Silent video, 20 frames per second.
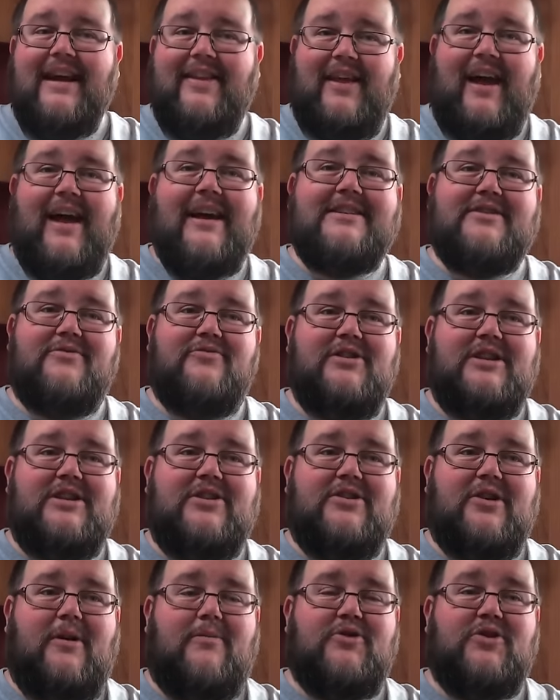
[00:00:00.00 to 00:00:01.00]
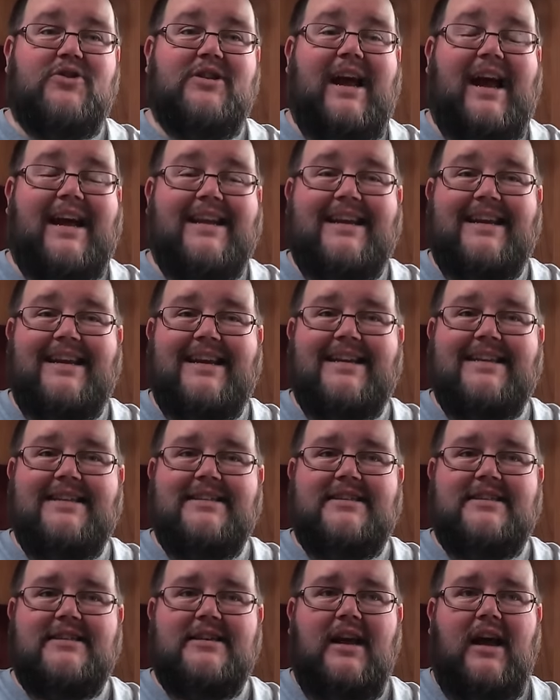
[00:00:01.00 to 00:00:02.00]
that is a really good option. And it
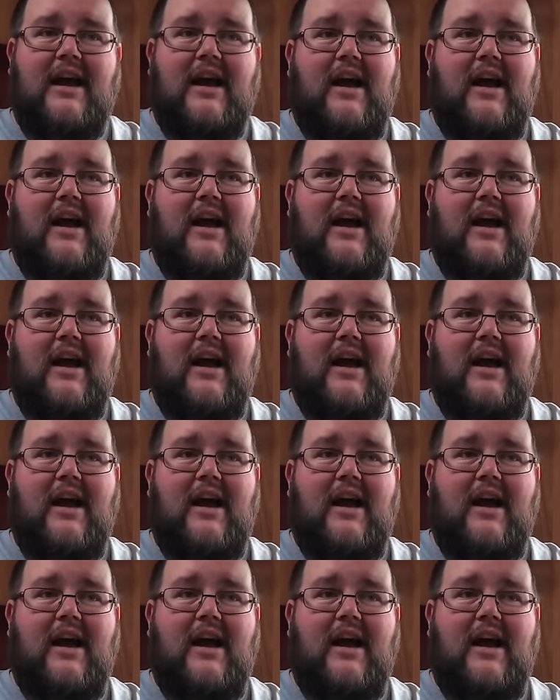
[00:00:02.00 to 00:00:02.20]
is